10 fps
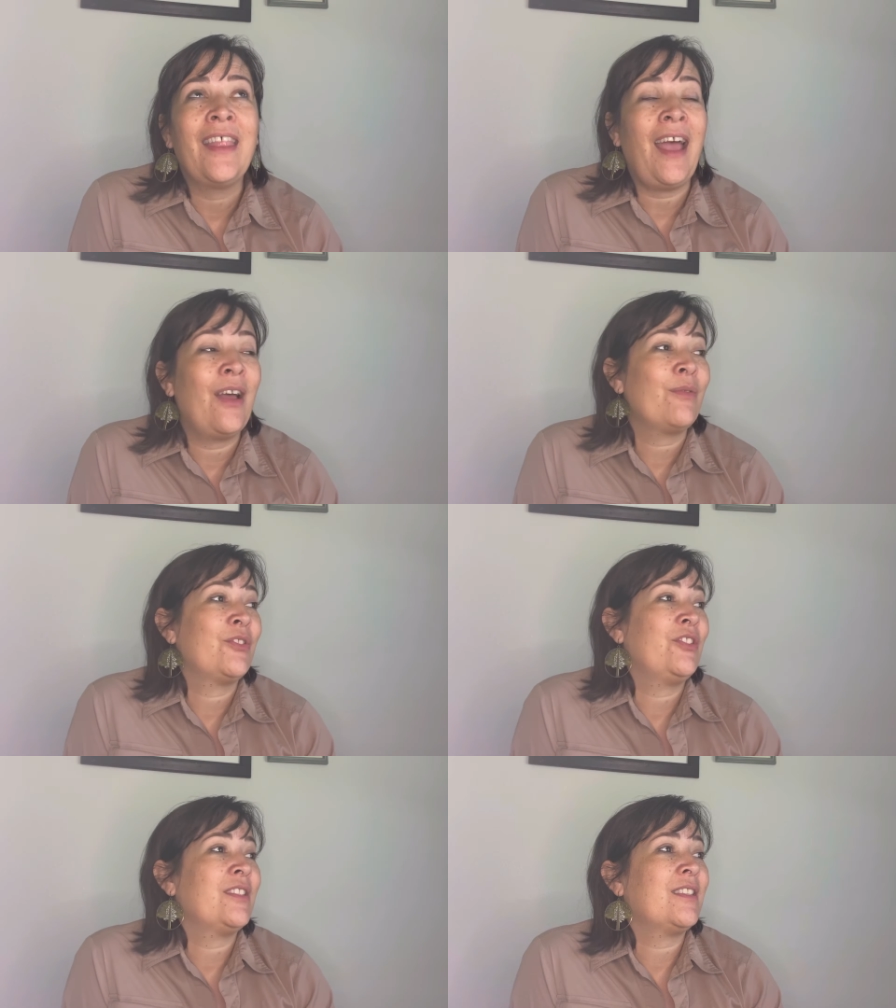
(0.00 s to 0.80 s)
that was
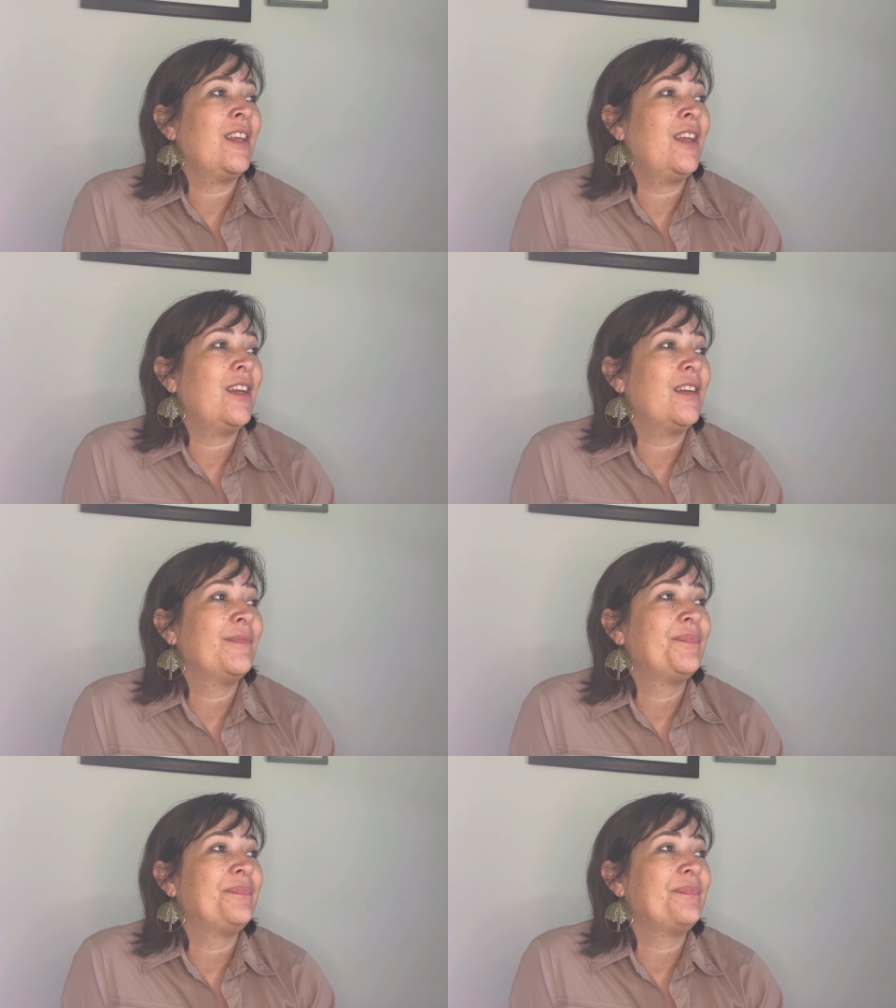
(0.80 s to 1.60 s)
just like
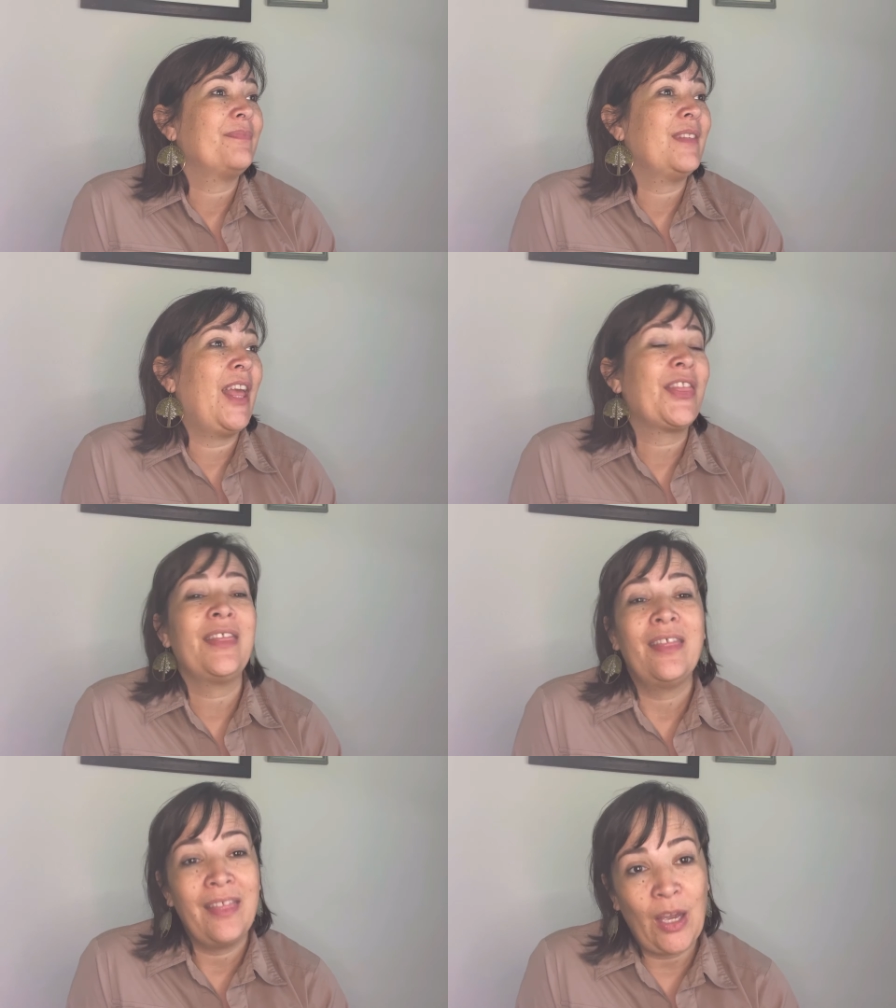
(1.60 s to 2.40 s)
a
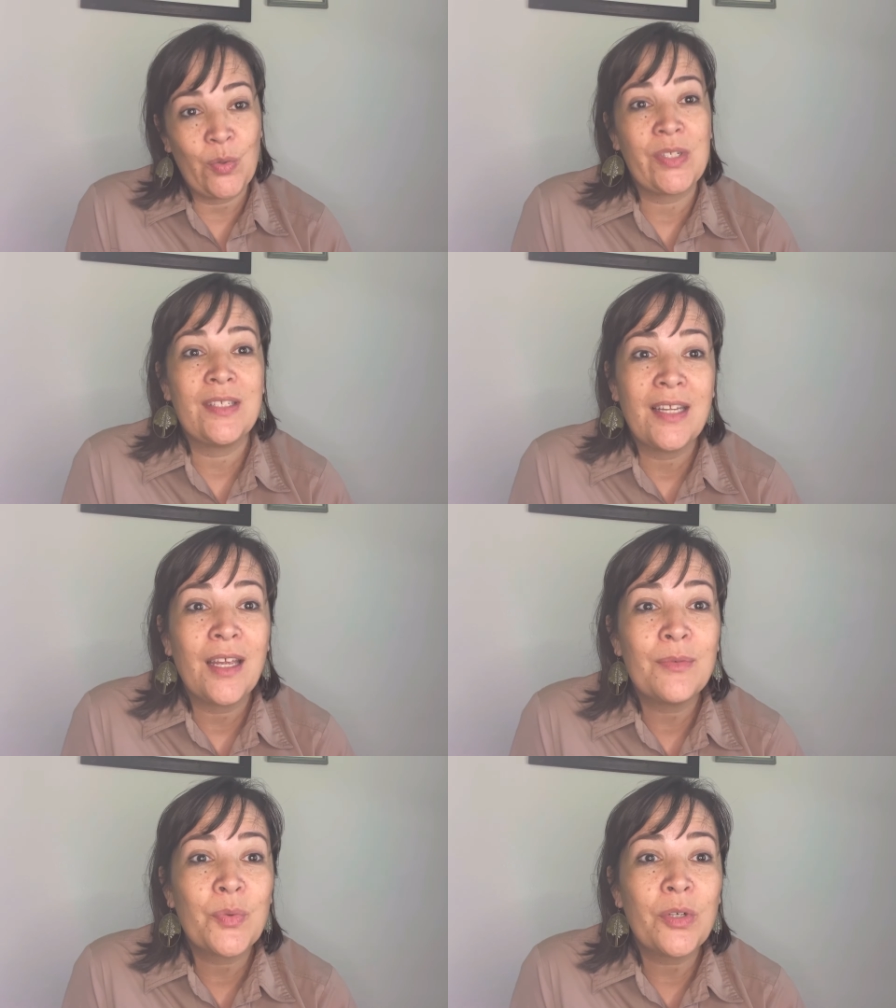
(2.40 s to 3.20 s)
thousand
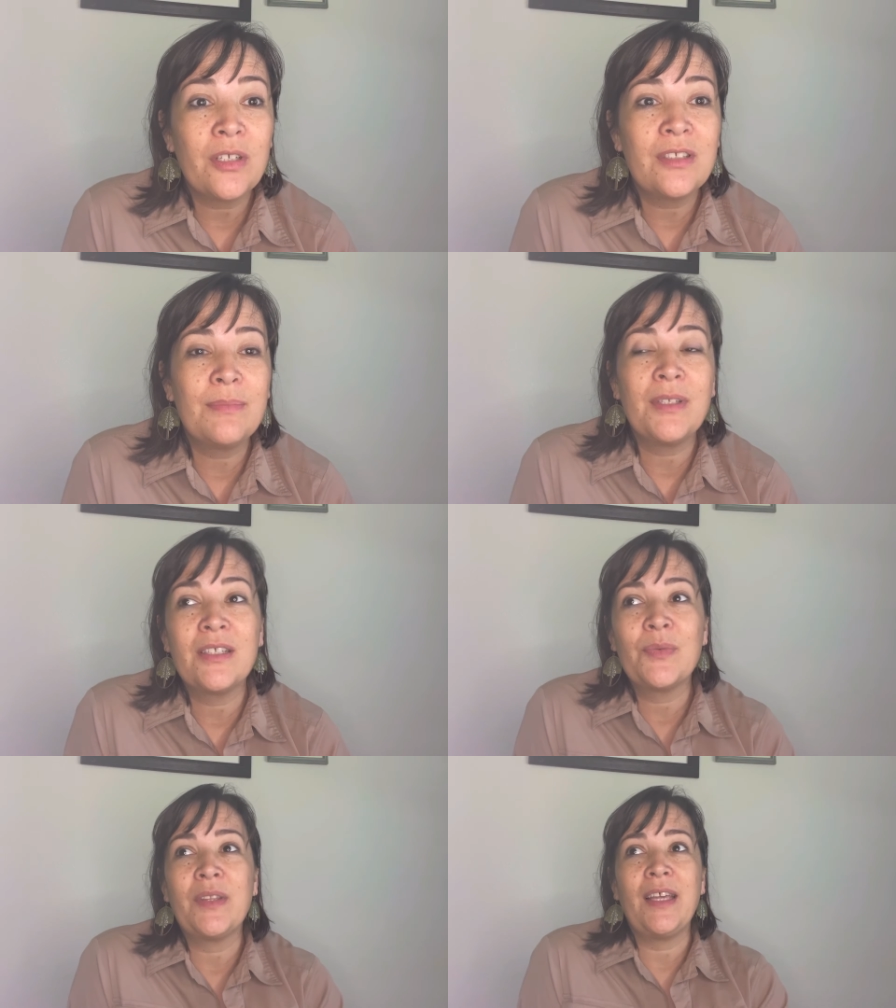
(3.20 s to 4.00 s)
times worse
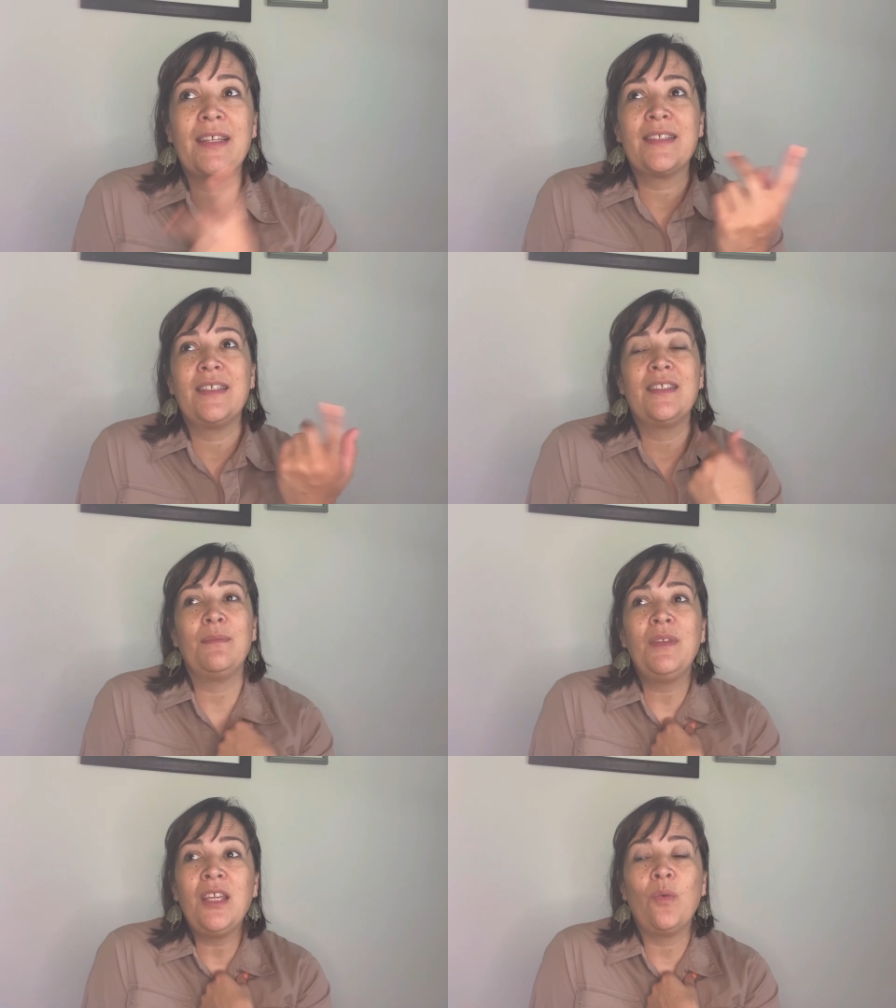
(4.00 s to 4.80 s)
because what that said to
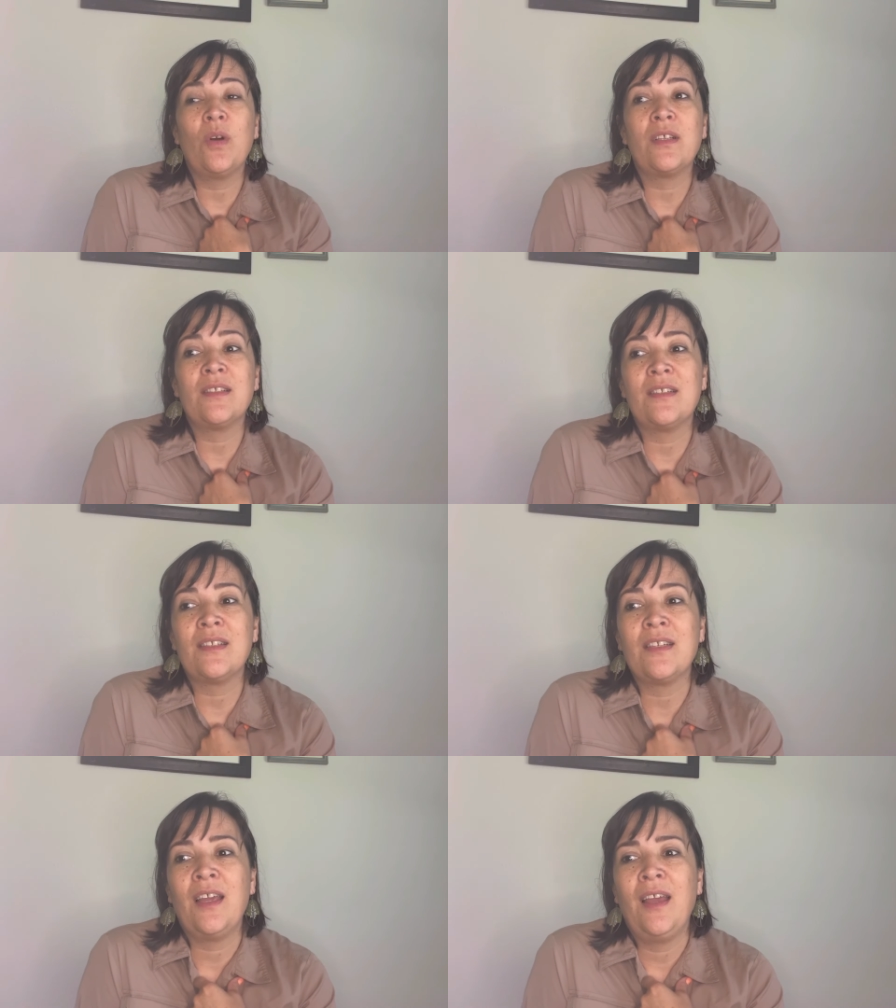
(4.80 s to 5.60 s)
me was,